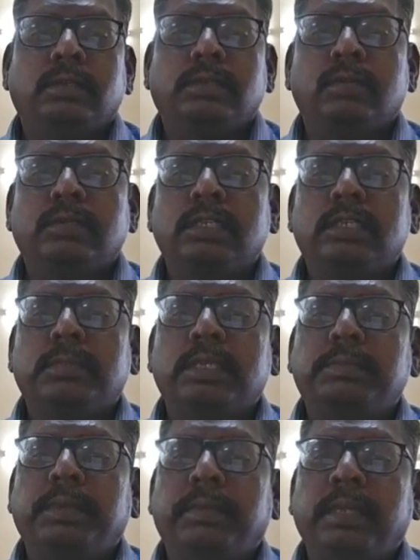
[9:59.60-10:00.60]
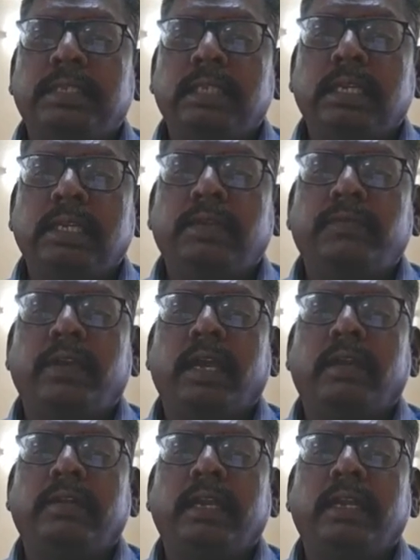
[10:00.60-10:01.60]
The sources must be mentioned if
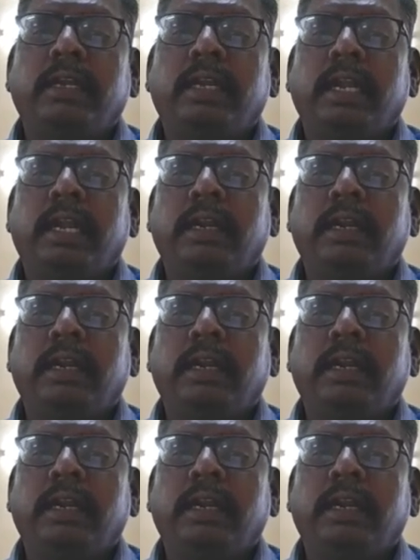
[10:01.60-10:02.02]
you have taken a